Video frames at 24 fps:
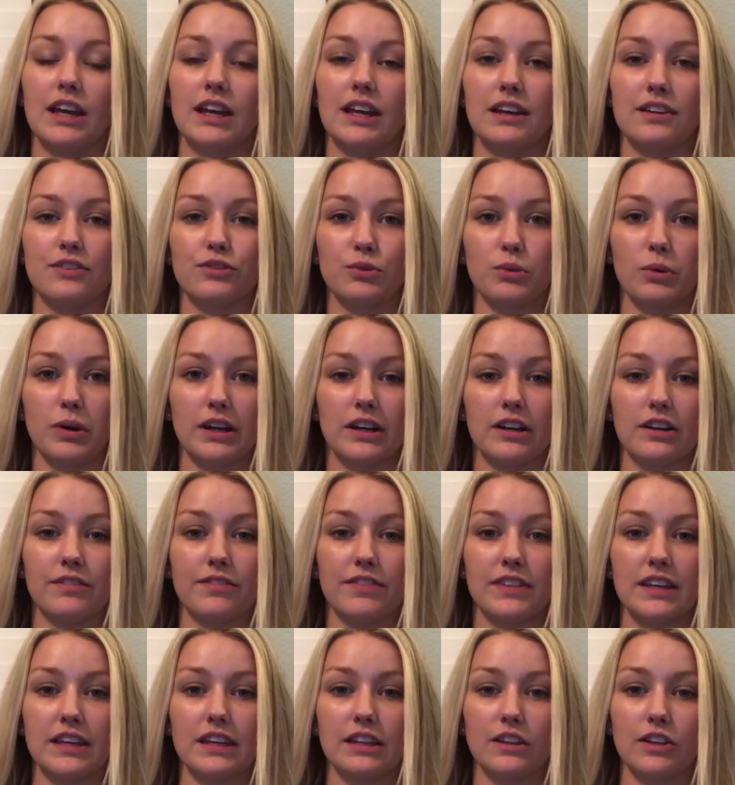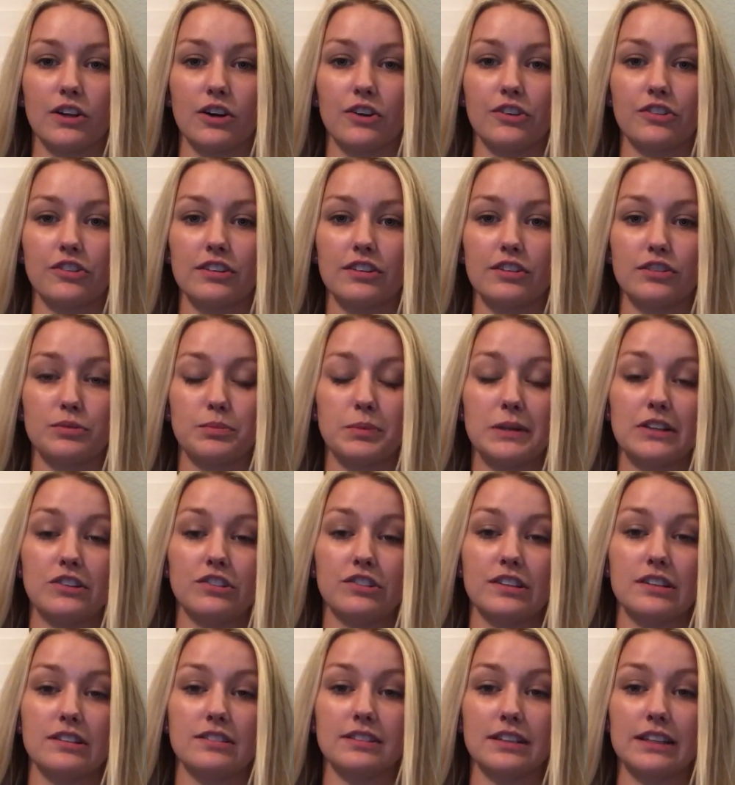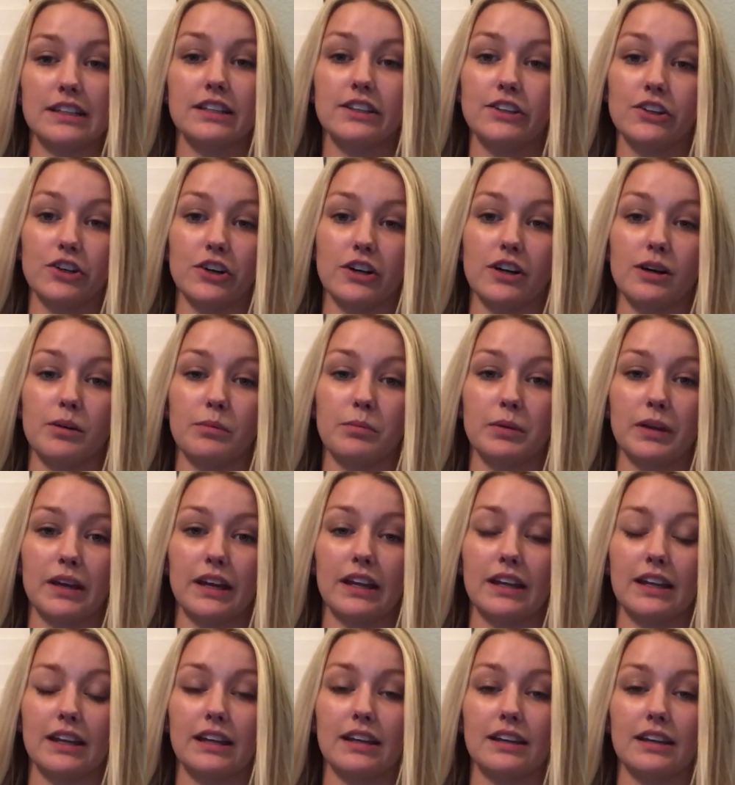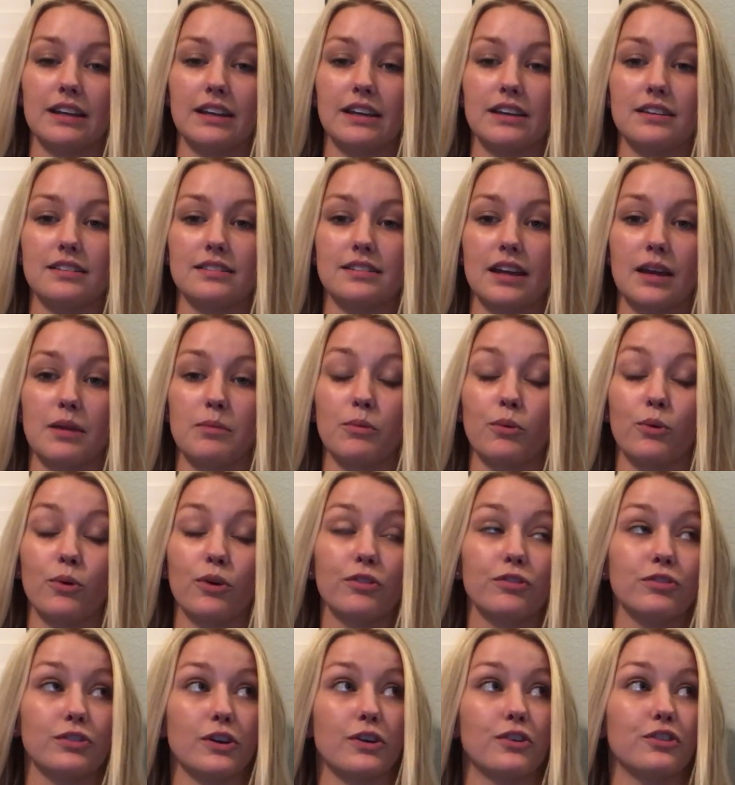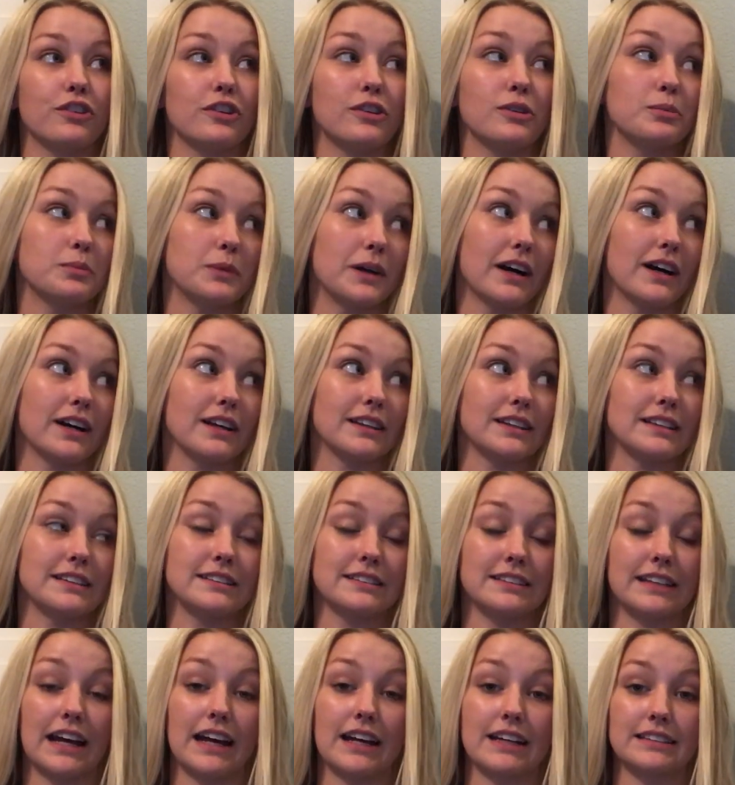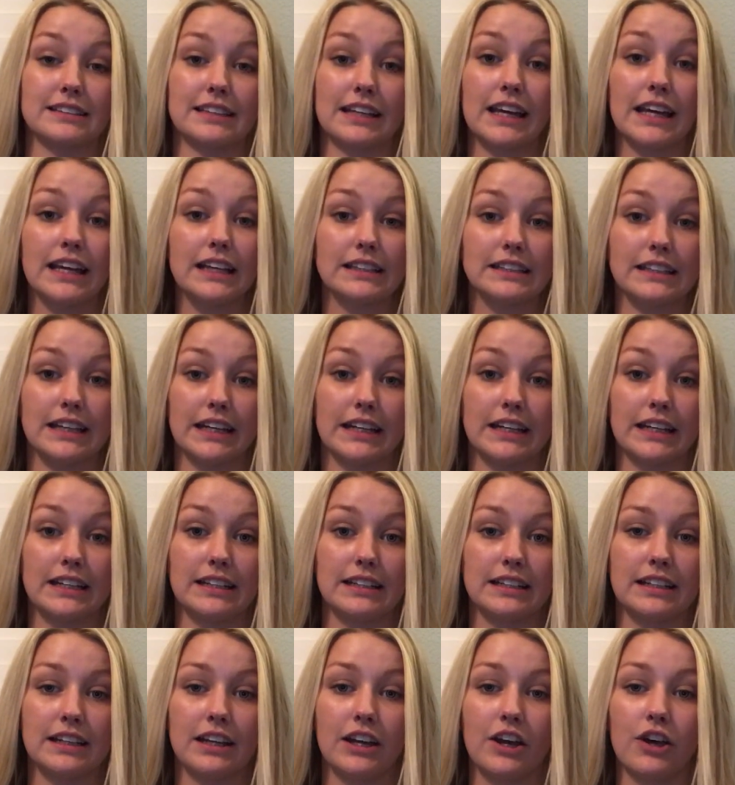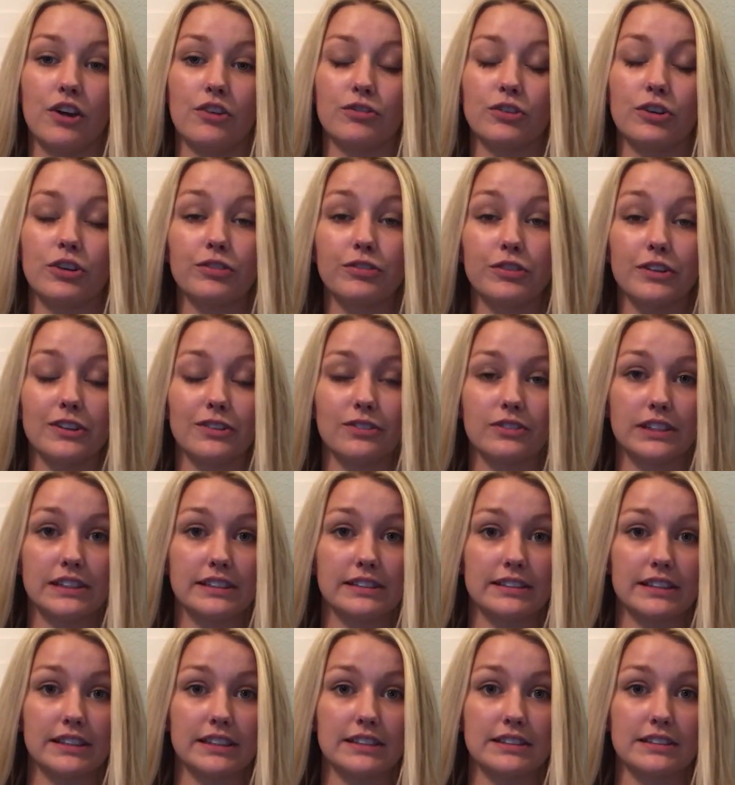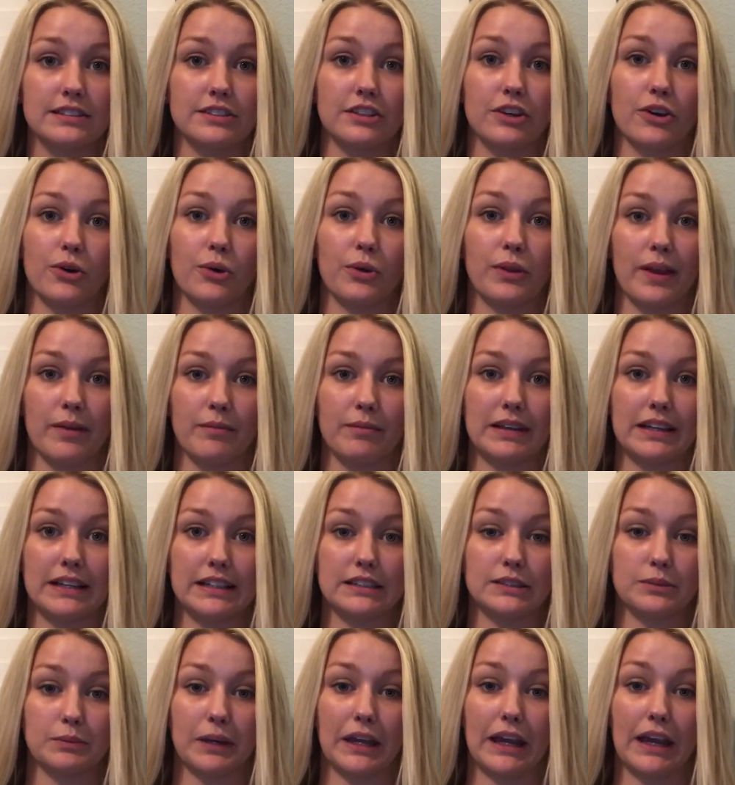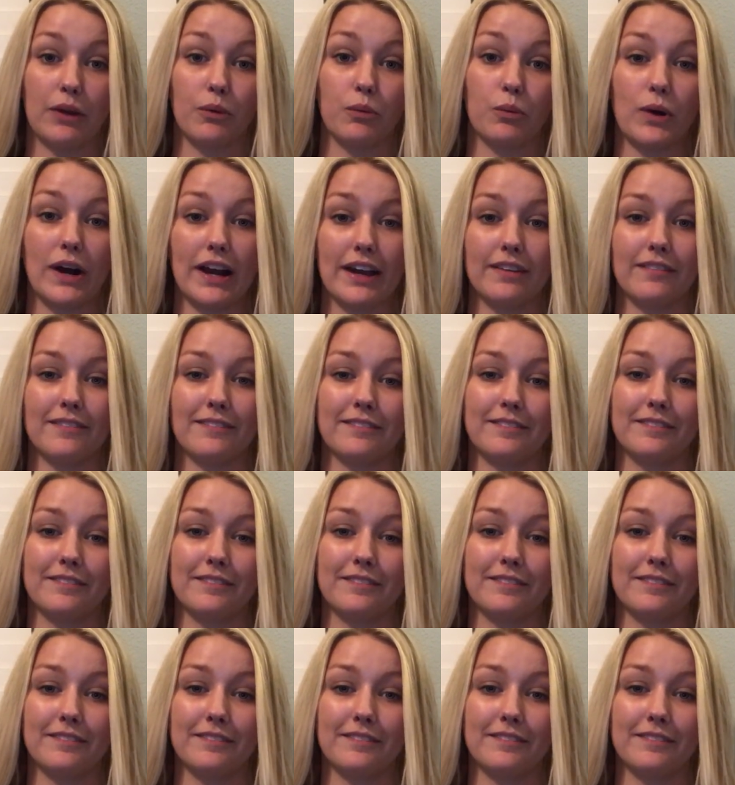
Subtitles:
It's one of the largest species in Europe, and it is a more ferocious bug than Zach's antlion, for a few reasons, so let me explain why.